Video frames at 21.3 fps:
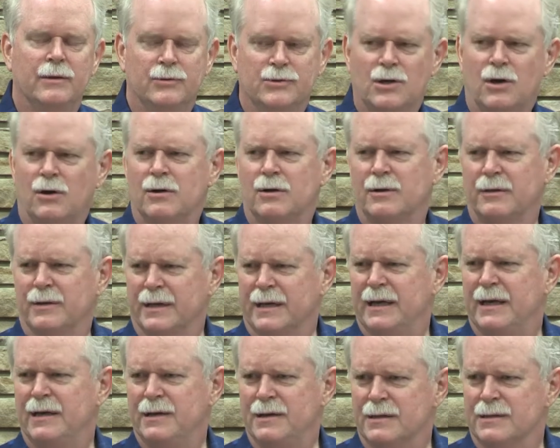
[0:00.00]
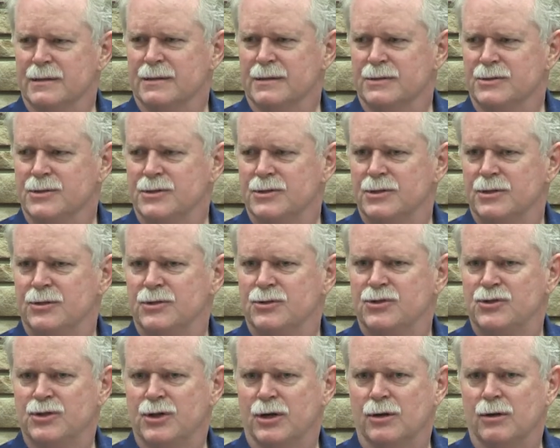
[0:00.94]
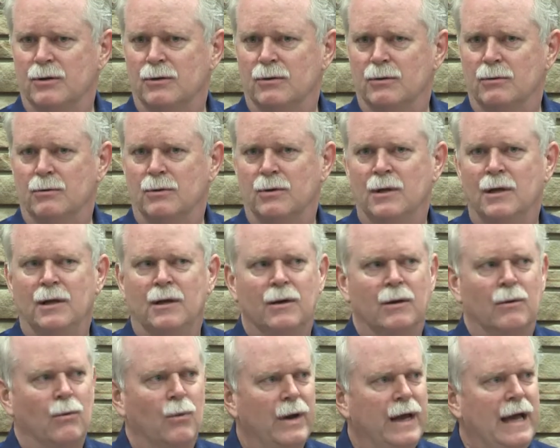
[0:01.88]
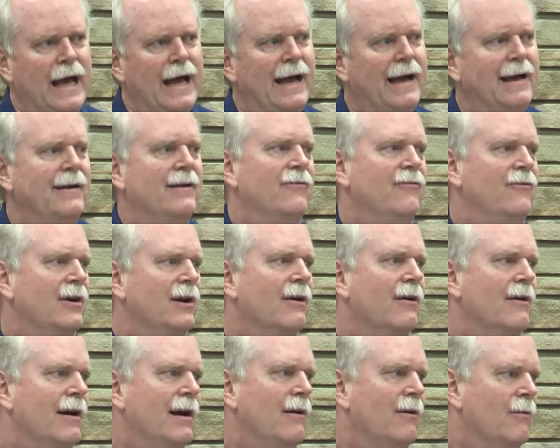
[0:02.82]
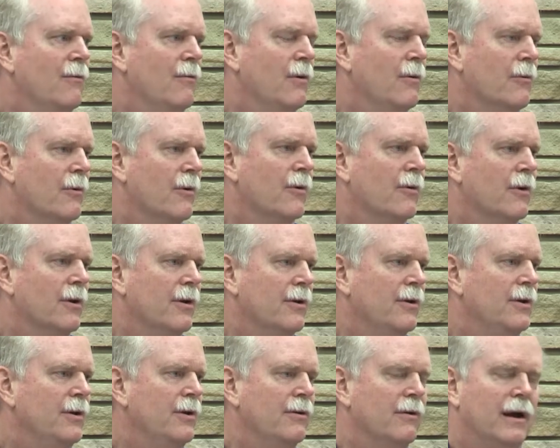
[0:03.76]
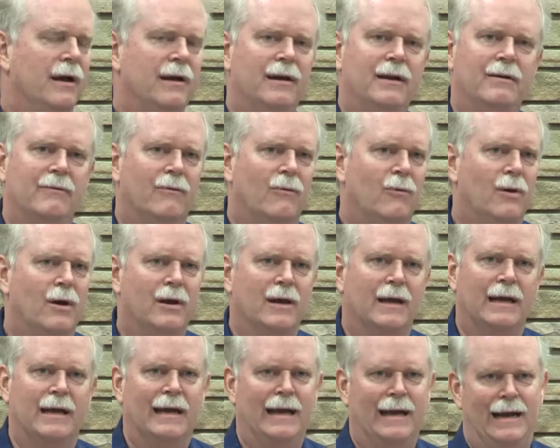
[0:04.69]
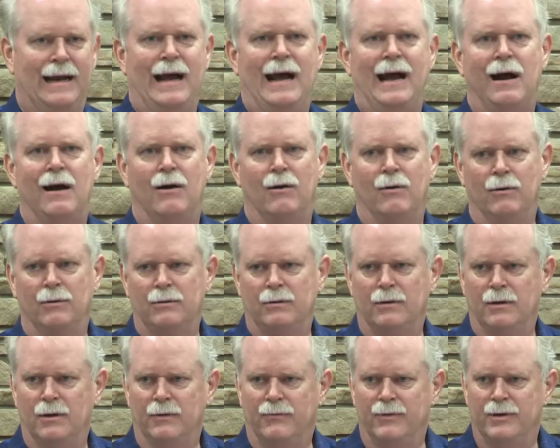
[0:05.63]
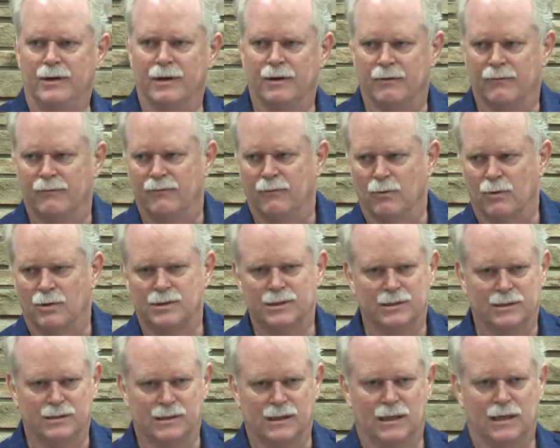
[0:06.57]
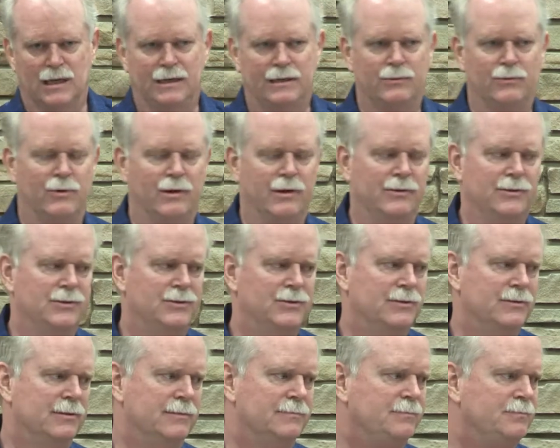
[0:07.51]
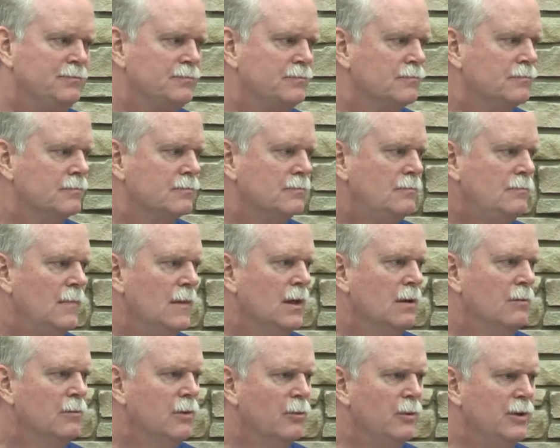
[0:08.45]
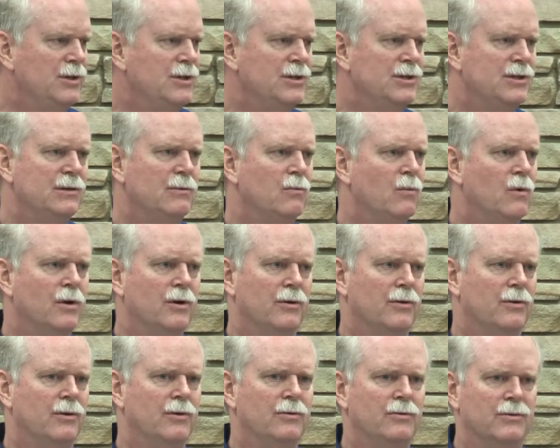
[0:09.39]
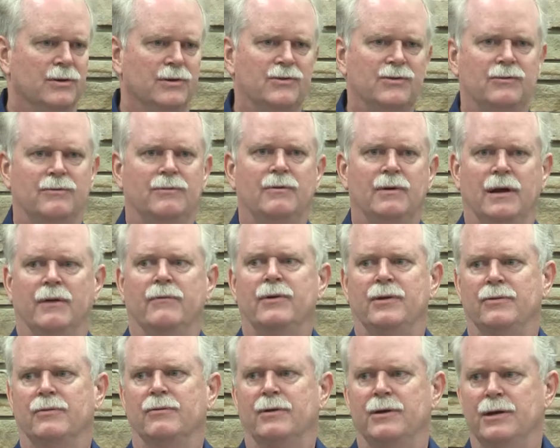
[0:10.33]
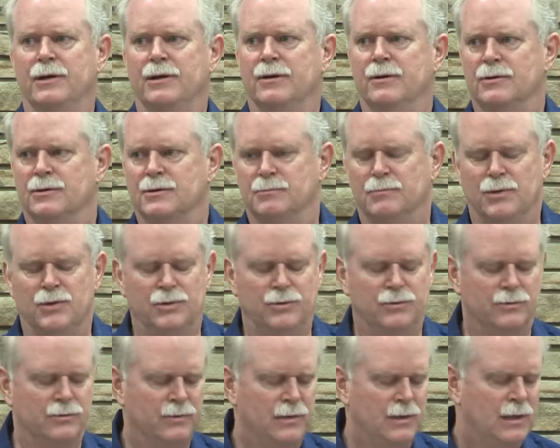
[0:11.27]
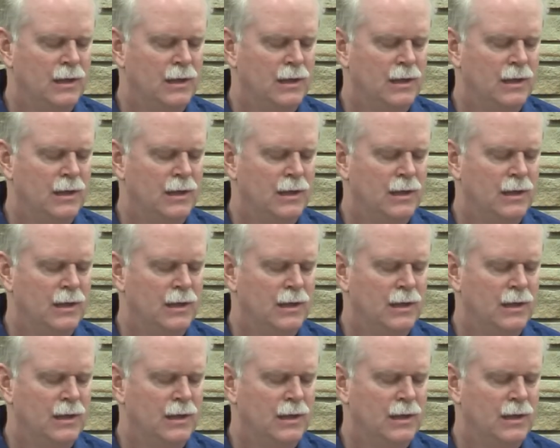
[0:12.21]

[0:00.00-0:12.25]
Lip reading: hard on the kids, so we had to figure out what we were going to do. I didn't want to get out of the Air Force because I liked what I was doing, but we just didn't want to do this every 3 years move.